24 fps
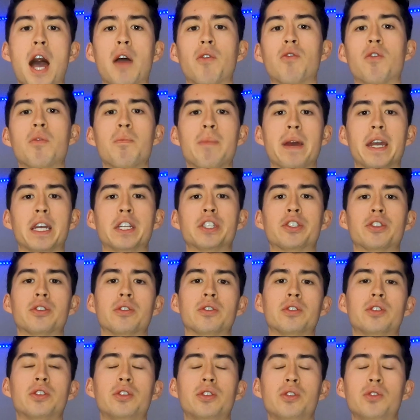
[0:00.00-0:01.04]
I will make sure
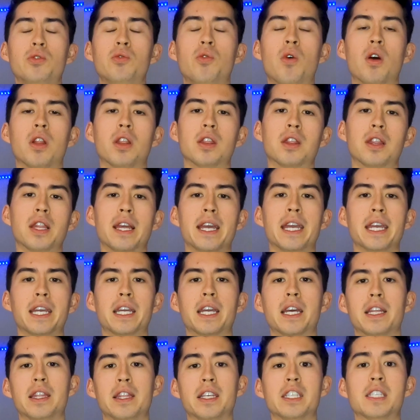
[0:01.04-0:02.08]
to
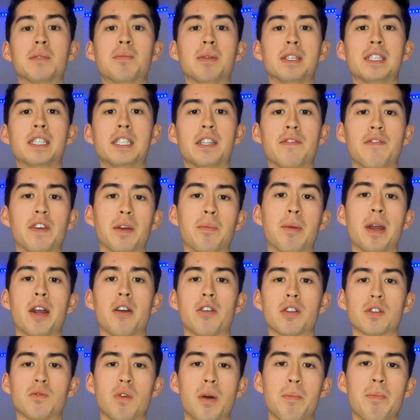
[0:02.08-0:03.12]
link the specific pair
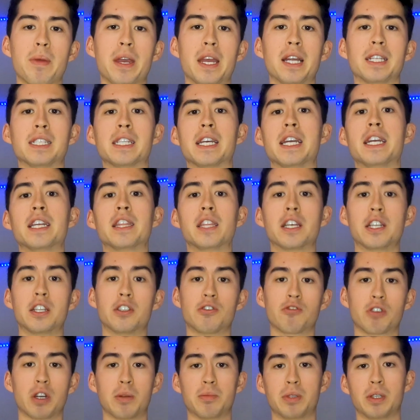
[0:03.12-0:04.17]
of sweatpants in the
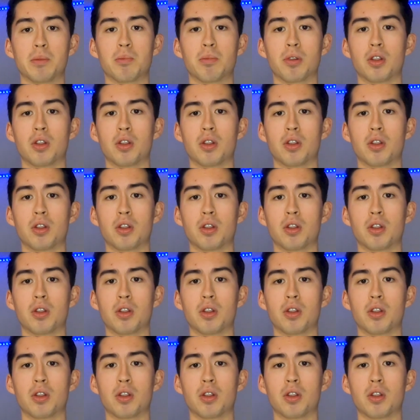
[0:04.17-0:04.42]
description